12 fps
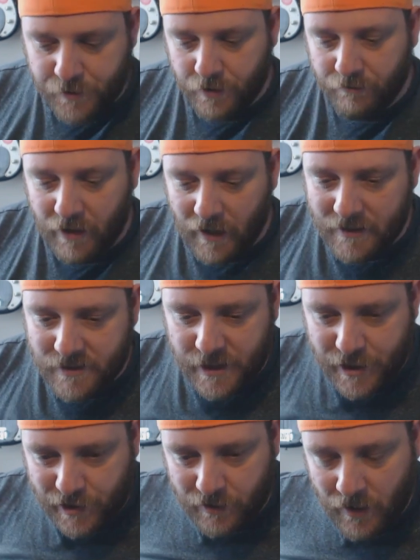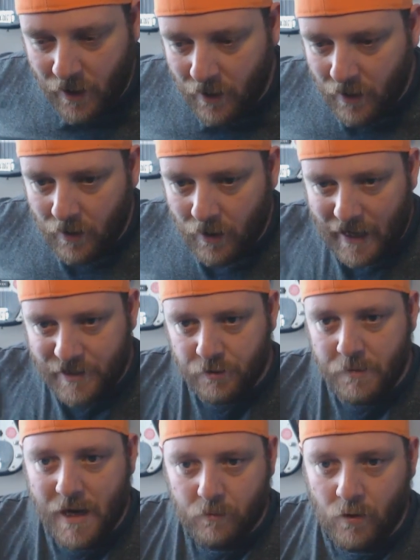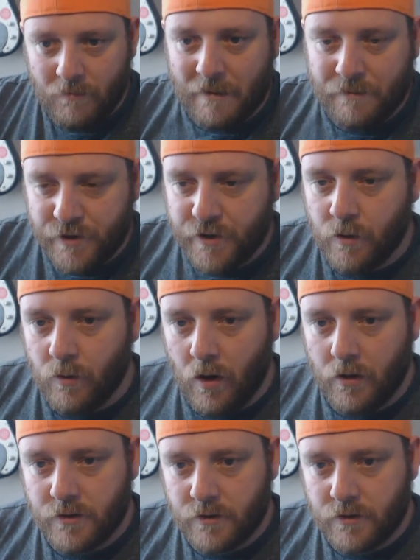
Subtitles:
you into realization as you make more maps as you go on.